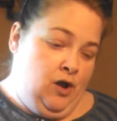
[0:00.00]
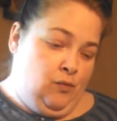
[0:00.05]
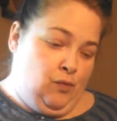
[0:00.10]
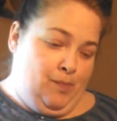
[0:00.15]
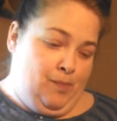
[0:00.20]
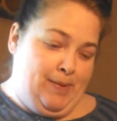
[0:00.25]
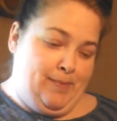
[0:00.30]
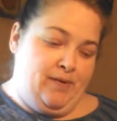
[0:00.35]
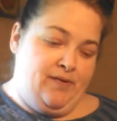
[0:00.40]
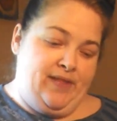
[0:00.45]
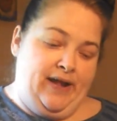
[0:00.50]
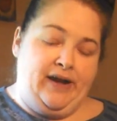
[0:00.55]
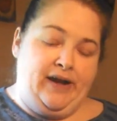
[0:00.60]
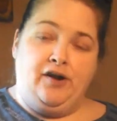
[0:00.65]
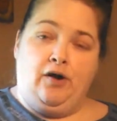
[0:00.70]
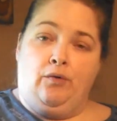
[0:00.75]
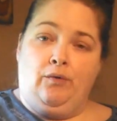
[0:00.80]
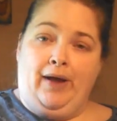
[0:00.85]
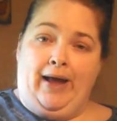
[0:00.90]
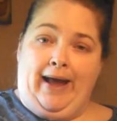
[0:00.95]
Remember, they
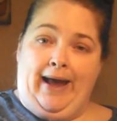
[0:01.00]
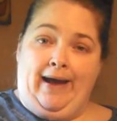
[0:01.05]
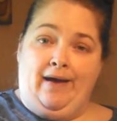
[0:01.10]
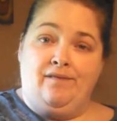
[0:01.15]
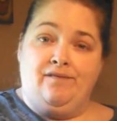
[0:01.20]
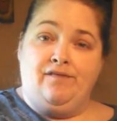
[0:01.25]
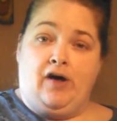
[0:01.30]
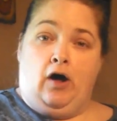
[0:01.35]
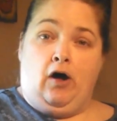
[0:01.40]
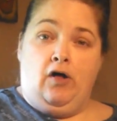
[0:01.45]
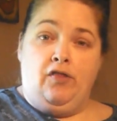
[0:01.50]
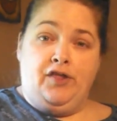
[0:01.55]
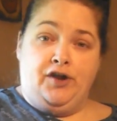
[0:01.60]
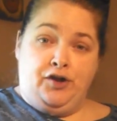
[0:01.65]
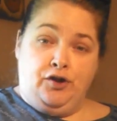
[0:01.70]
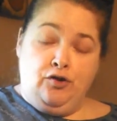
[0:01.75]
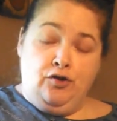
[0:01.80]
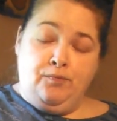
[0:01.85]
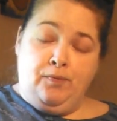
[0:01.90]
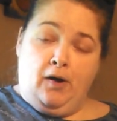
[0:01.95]
don't have all the
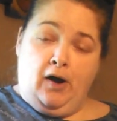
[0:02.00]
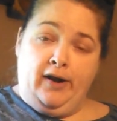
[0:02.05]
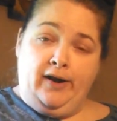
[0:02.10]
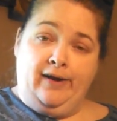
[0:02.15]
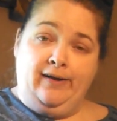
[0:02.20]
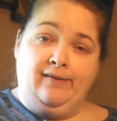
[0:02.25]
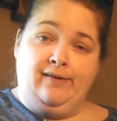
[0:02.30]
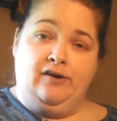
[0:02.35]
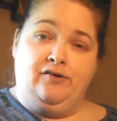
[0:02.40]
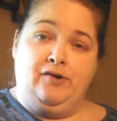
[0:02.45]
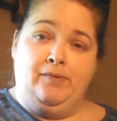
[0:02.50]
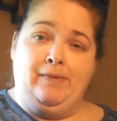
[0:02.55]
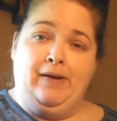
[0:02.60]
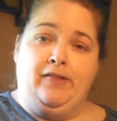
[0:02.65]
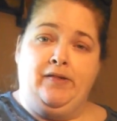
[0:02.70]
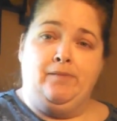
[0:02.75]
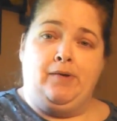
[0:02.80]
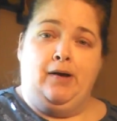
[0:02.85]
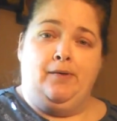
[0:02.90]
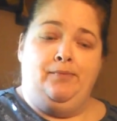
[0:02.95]
new products that Trim
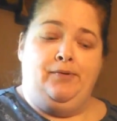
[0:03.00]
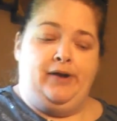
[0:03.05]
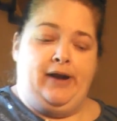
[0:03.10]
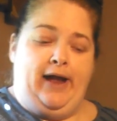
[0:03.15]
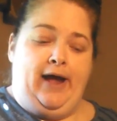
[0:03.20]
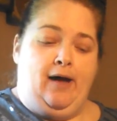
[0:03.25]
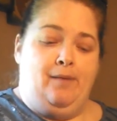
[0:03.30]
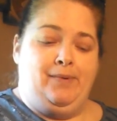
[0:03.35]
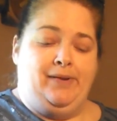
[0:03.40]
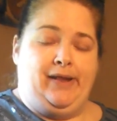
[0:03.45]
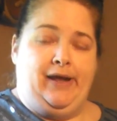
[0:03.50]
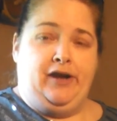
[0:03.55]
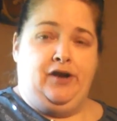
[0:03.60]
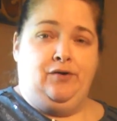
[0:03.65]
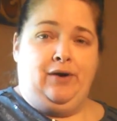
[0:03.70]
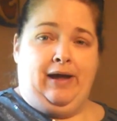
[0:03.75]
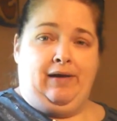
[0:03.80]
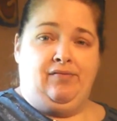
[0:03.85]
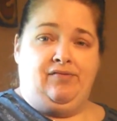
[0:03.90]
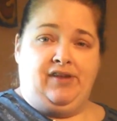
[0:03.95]
Healthy Mama put out, but they
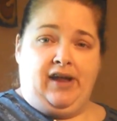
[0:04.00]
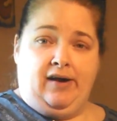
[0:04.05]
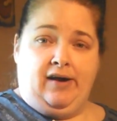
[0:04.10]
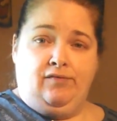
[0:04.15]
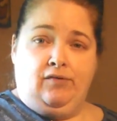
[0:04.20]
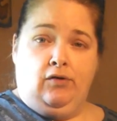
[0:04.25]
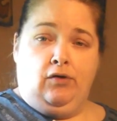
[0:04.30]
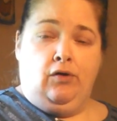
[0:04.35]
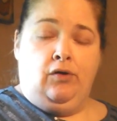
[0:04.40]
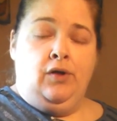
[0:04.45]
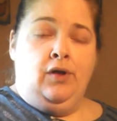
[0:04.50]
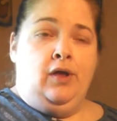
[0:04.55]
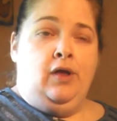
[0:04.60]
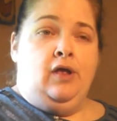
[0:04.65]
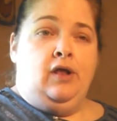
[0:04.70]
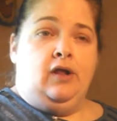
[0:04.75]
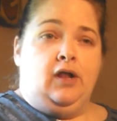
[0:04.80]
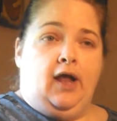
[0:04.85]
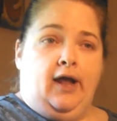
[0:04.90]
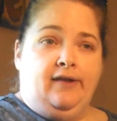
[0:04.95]
do have several.
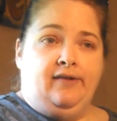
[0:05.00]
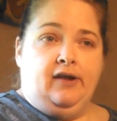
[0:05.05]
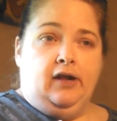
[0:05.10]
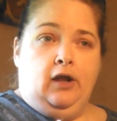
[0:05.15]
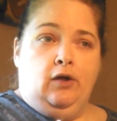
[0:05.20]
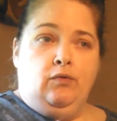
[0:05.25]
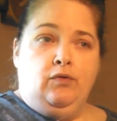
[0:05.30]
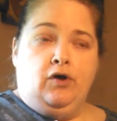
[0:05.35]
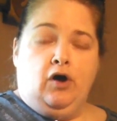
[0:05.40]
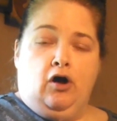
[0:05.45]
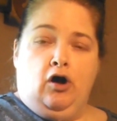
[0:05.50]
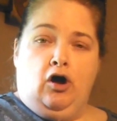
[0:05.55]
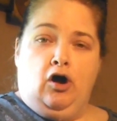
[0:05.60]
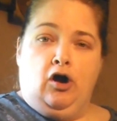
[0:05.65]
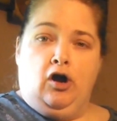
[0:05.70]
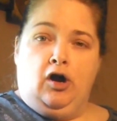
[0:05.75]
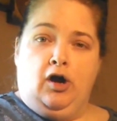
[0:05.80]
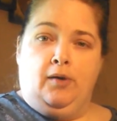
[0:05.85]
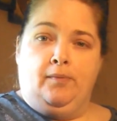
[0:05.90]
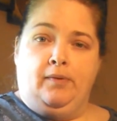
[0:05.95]
Lots of low
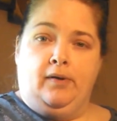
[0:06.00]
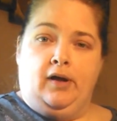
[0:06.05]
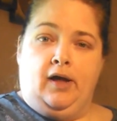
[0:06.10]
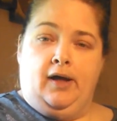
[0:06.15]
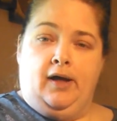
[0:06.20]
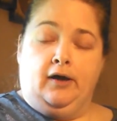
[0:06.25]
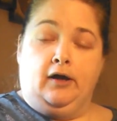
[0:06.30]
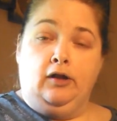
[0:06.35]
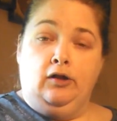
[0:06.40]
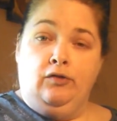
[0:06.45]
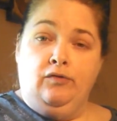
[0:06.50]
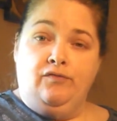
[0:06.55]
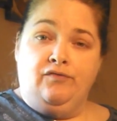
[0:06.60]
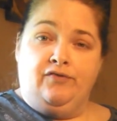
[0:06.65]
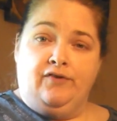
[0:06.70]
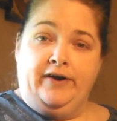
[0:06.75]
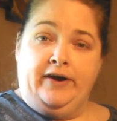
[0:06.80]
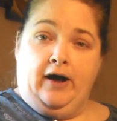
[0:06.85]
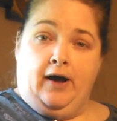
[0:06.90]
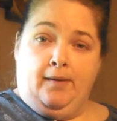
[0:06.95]
carb,
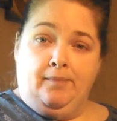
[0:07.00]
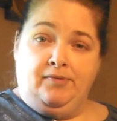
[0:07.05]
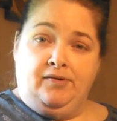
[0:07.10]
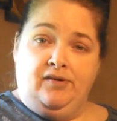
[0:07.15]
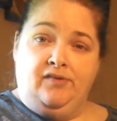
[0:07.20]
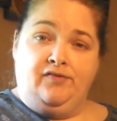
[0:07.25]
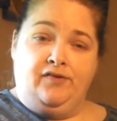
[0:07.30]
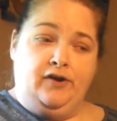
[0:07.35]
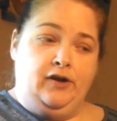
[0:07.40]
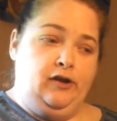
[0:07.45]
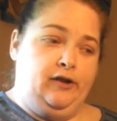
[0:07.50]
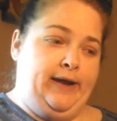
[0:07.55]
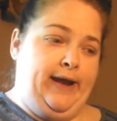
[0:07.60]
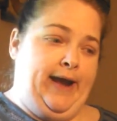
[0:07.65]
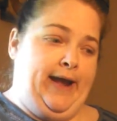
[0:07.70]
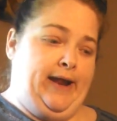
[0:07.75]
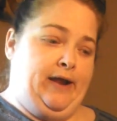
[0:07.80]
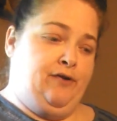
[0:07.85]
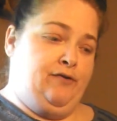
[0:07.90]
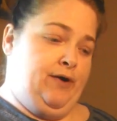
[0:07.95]
gluten-free options for you to look
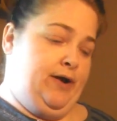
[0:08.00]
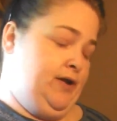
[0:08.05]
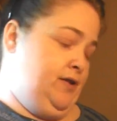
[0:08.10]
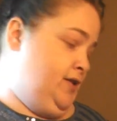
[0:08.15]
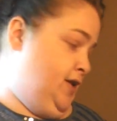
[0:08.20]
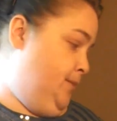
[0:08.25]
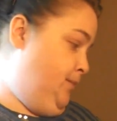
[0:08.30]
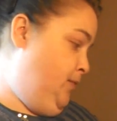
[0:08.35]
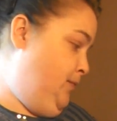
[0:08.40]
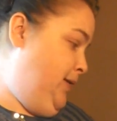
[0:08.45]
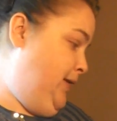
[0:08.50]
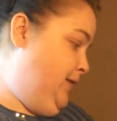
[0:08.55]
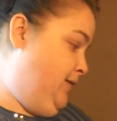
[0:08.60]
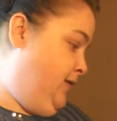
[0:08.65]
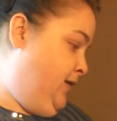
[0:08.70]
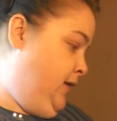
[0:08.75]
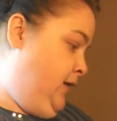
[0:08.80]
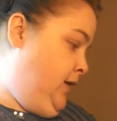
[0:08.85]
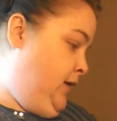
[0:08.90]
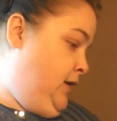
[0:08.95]
at, and great
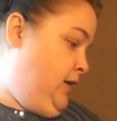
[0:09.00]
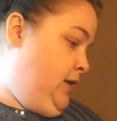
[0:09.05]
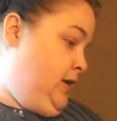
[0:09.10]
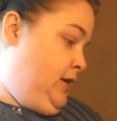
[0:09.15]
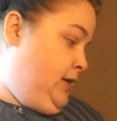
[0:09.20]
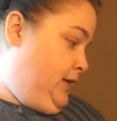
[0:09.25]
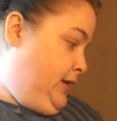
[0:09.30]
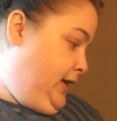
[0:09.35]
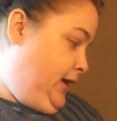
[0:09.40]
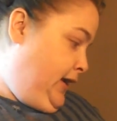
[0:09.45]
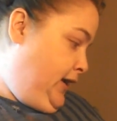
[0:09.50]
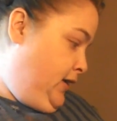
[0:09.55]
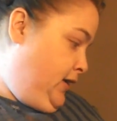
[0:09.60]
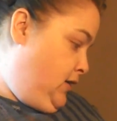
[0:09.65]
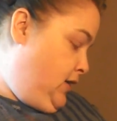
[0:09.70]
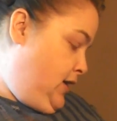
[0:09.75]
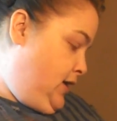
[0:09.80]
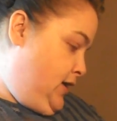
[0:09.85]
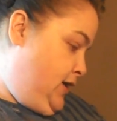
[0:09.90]
supplements. Now,